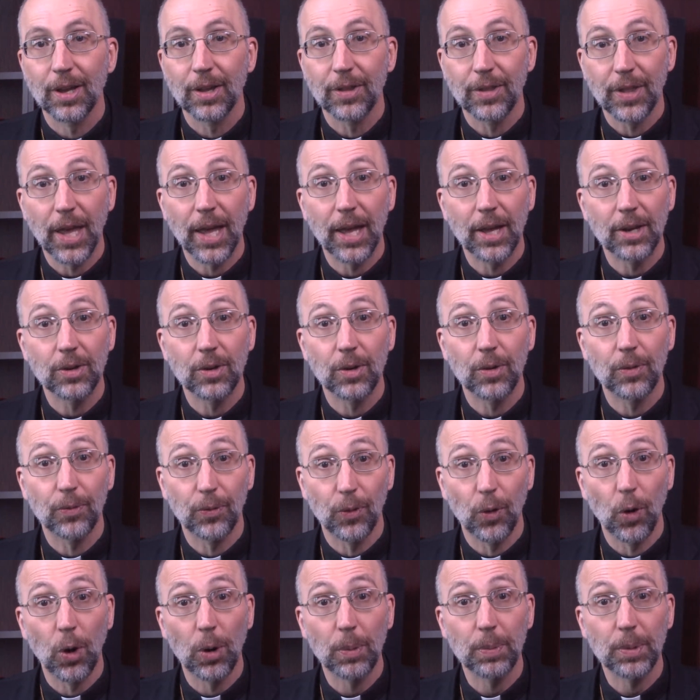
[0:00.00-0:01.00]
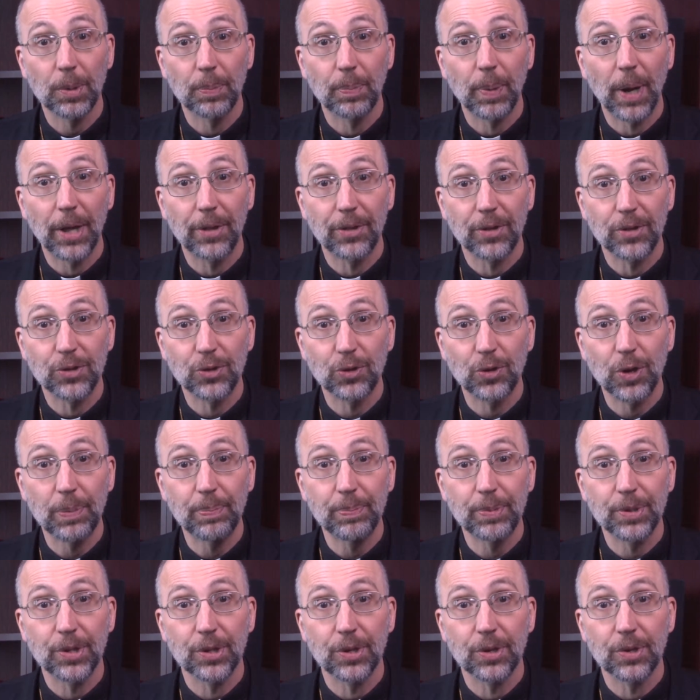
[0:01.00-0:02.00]
Then, formed by the
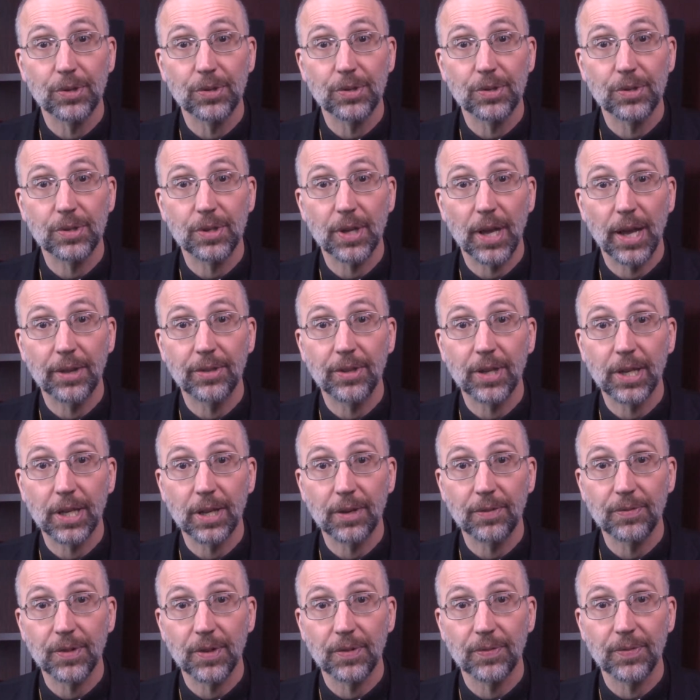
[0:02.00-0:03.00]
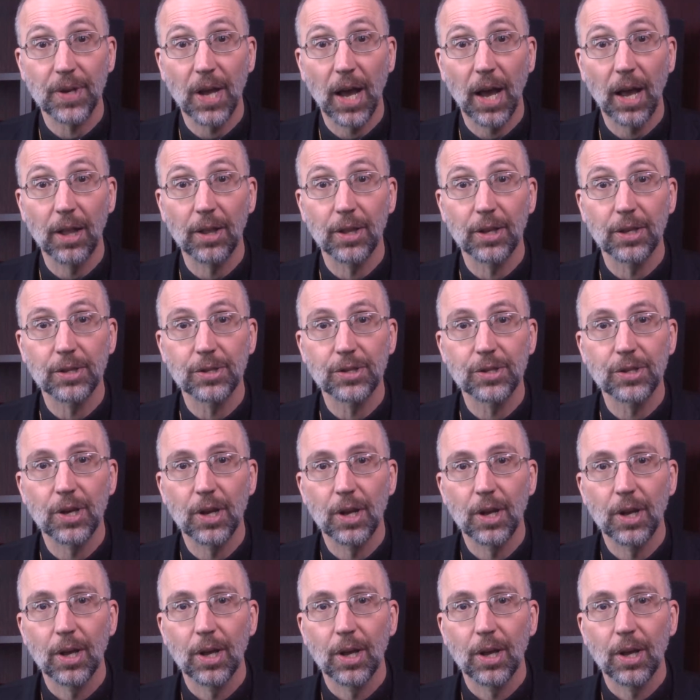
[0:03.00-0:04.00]
scriptures and the gift of knowledge,
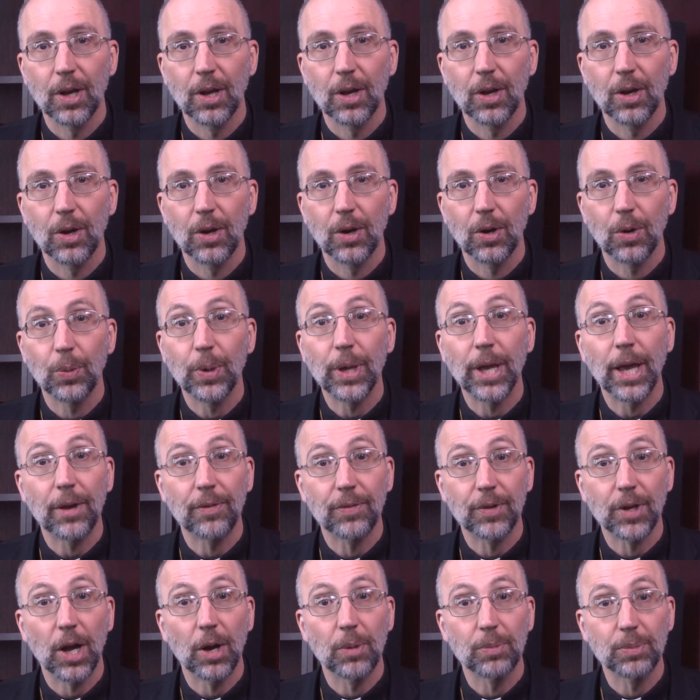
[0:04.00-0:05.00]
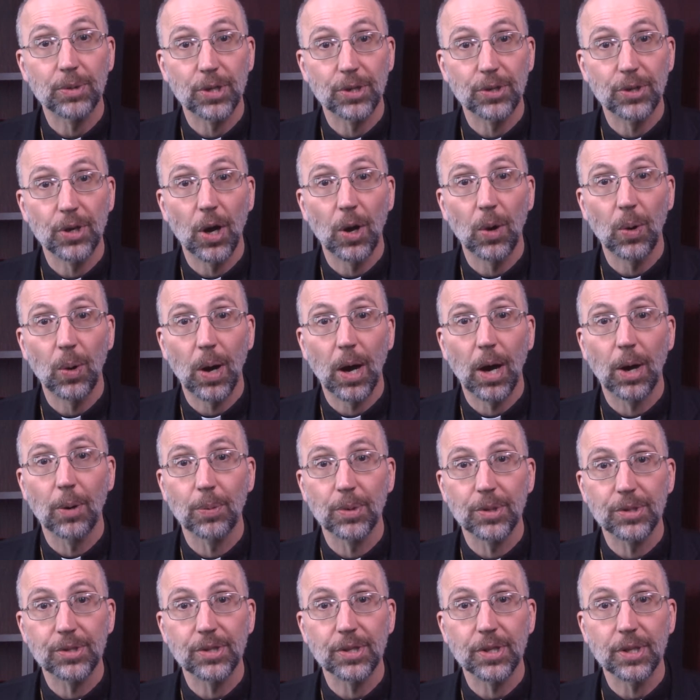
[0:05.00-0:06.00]
we have come to know
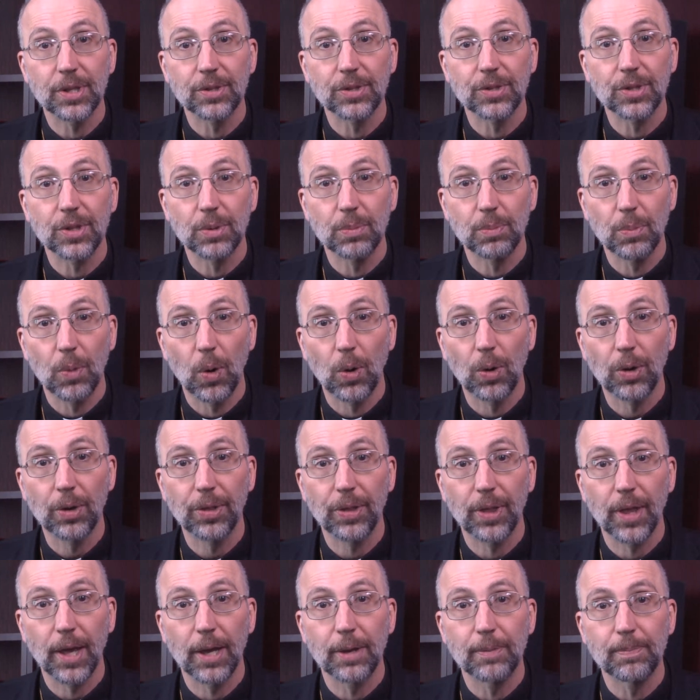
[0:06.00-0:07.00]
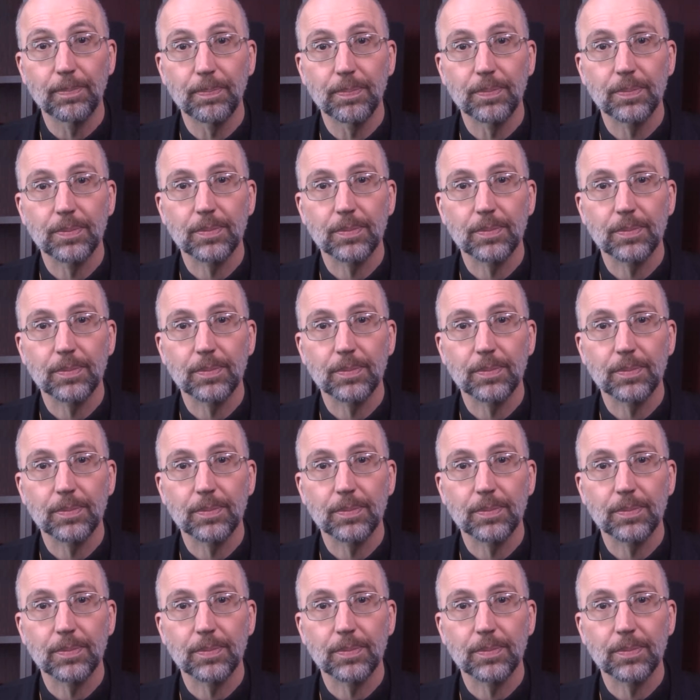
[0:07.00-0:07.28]
our sins and mourn them.